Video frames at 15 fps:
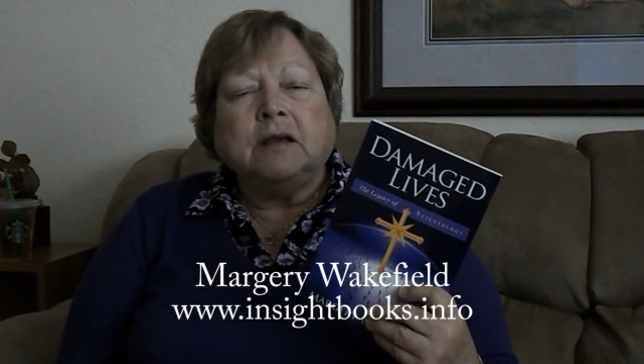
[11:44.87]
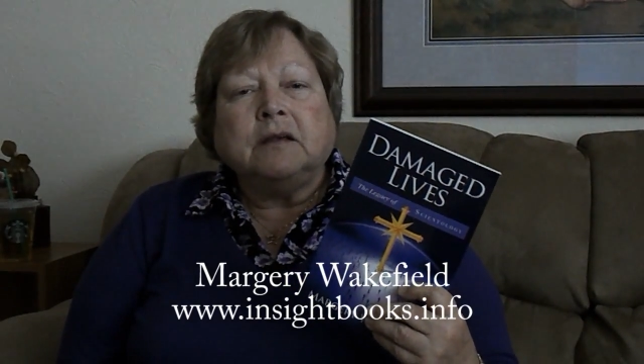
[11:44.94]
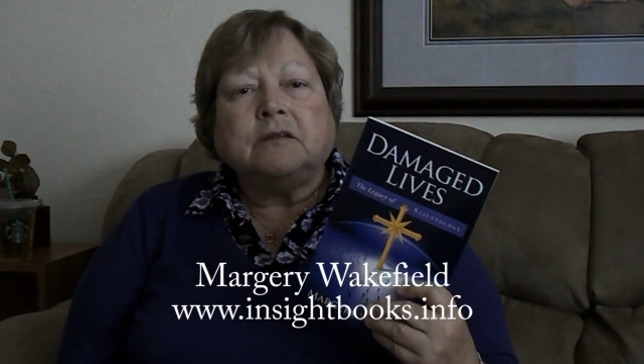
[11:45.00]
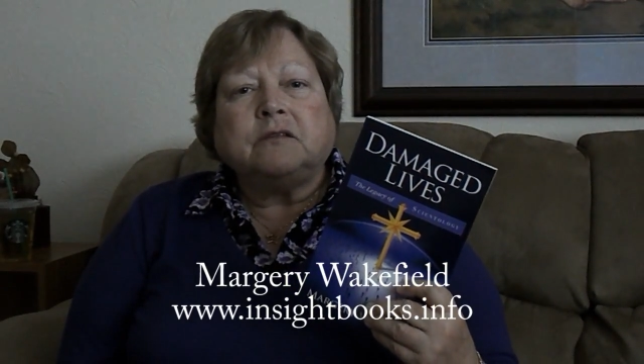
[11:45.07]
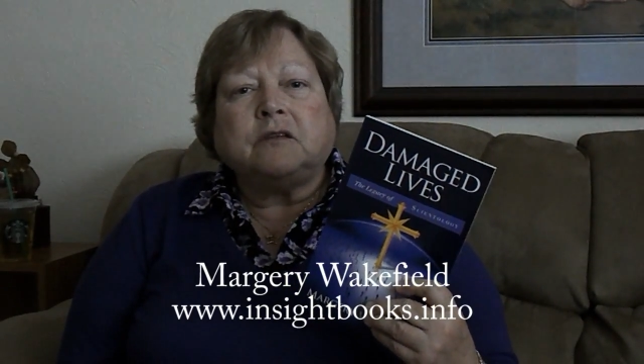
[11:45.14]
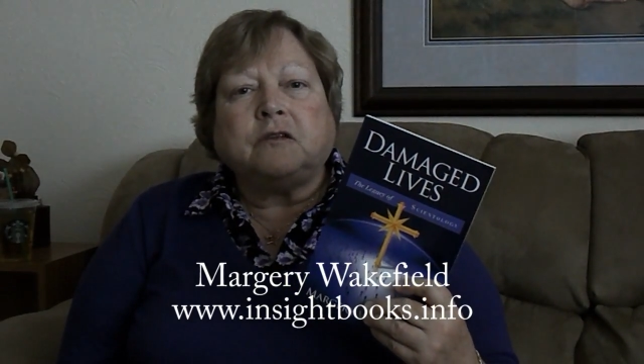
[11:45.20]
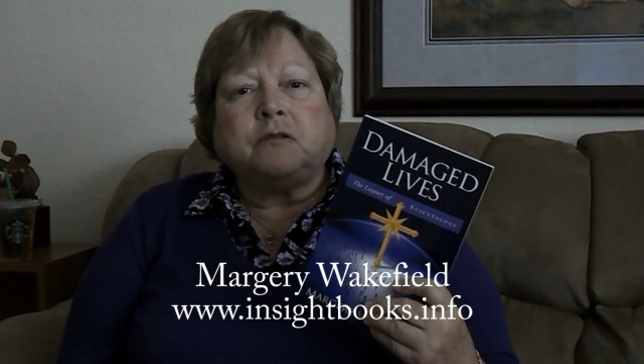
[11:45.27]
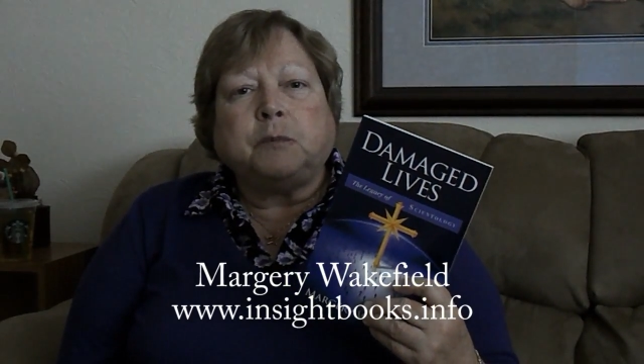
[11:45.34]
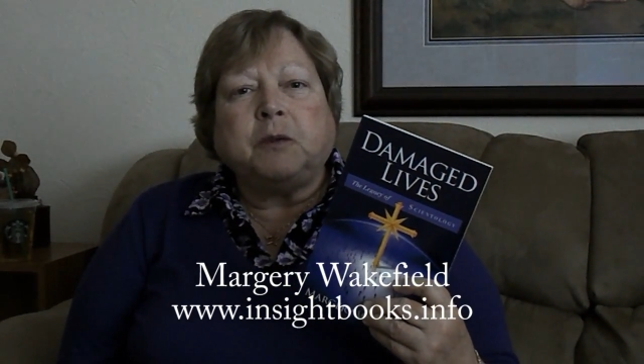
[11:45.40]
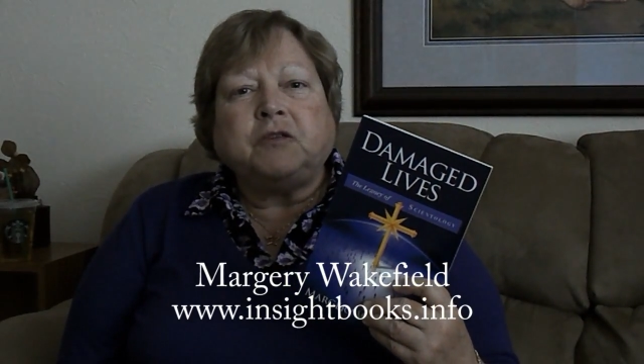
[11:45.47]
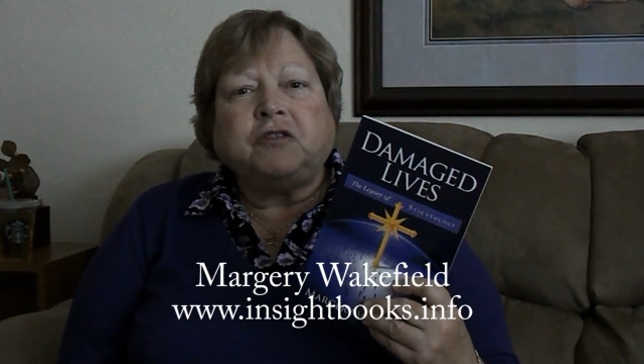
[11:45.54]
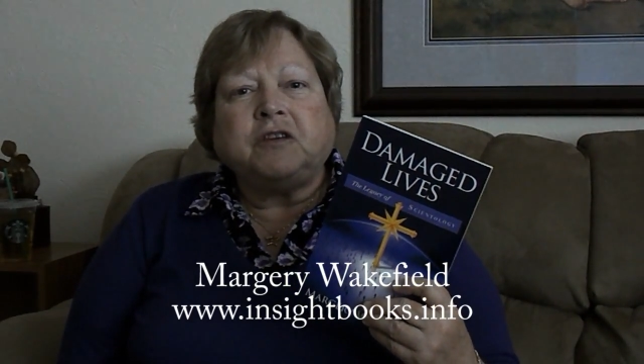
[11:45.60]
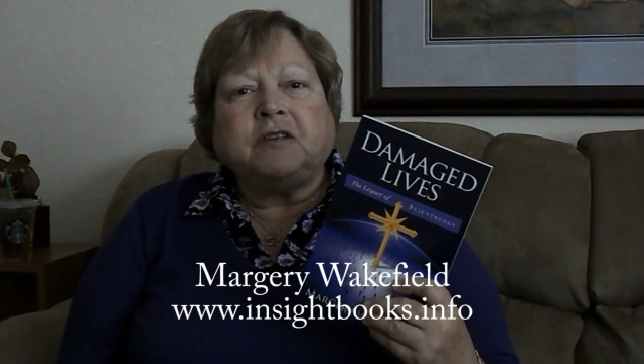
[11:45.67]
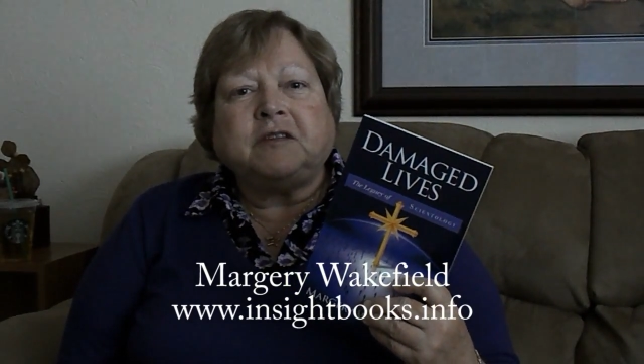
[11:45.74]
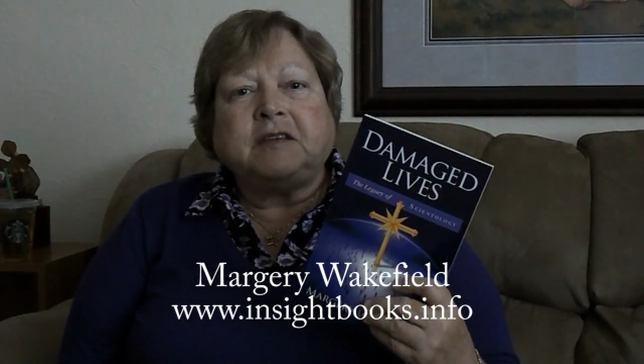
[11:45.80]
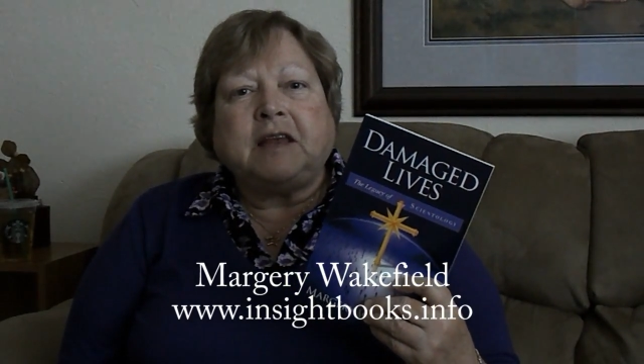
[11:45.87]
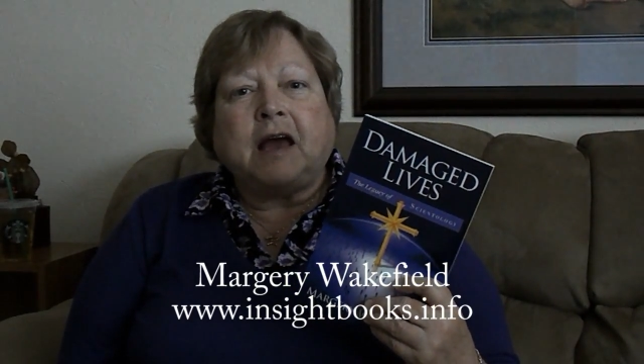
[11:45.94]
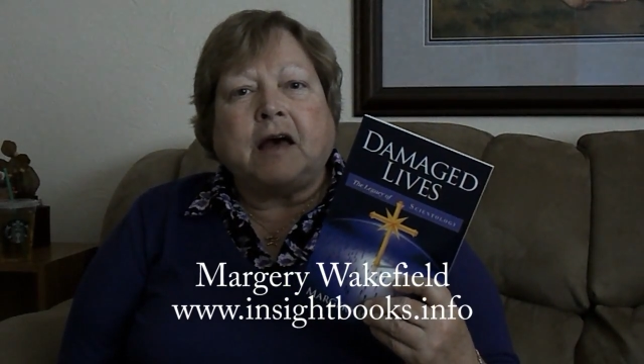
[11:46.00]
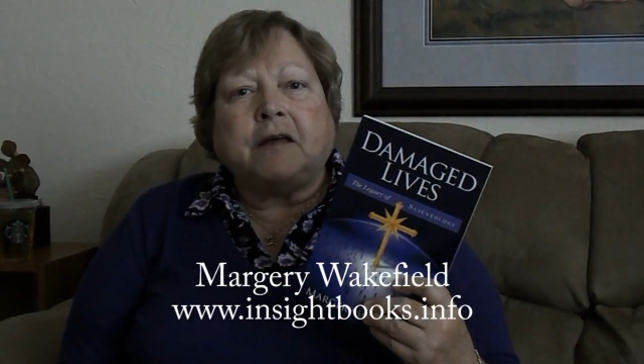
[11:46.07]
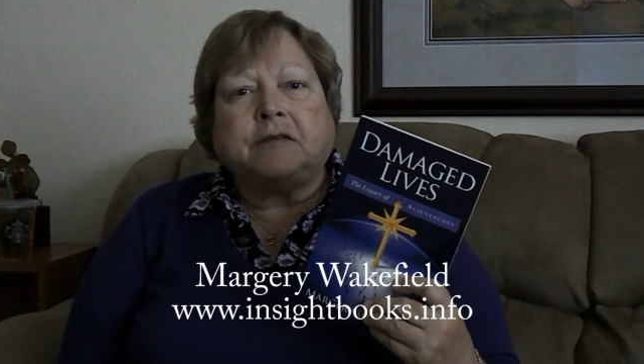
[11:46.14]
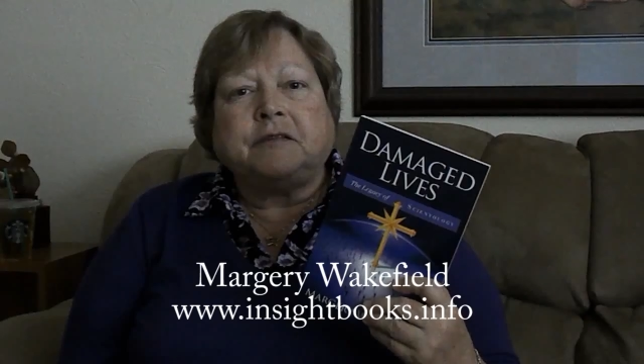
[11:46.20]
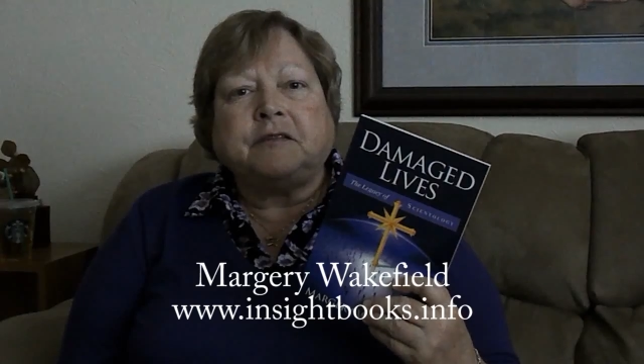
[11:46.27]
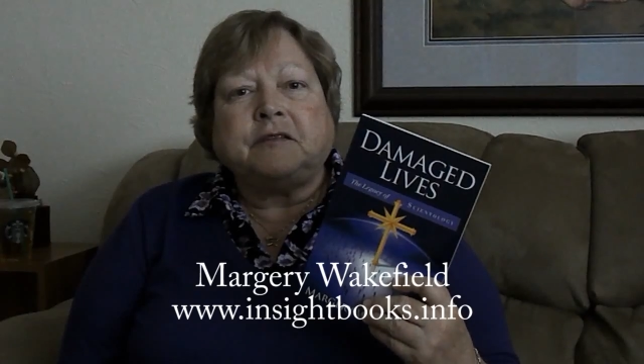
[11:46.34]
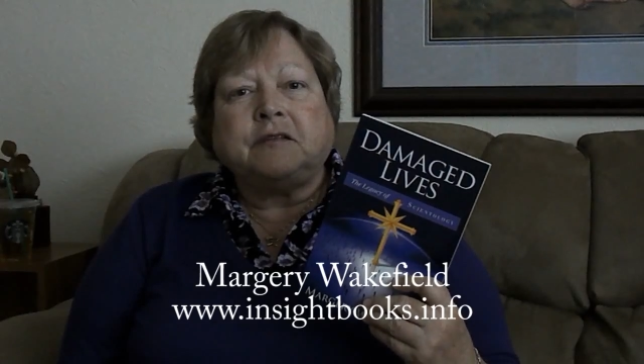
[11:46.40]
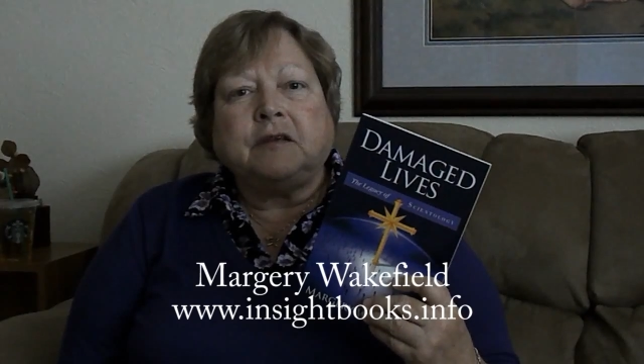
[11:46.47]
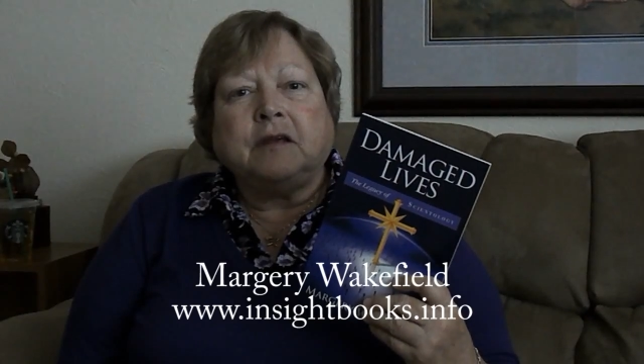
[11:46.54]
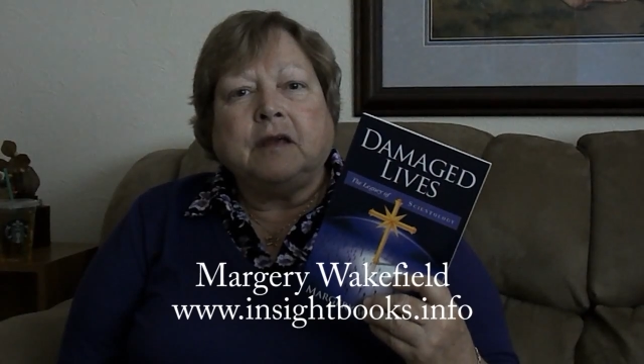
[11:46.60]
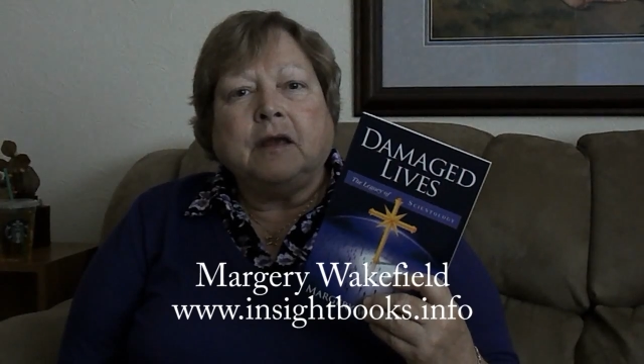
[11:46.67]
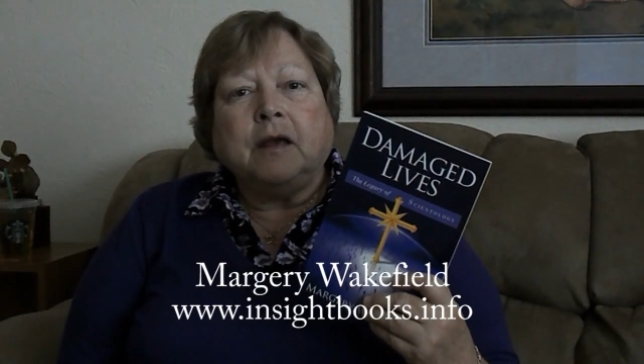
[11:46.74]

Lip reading: suspicious deaths,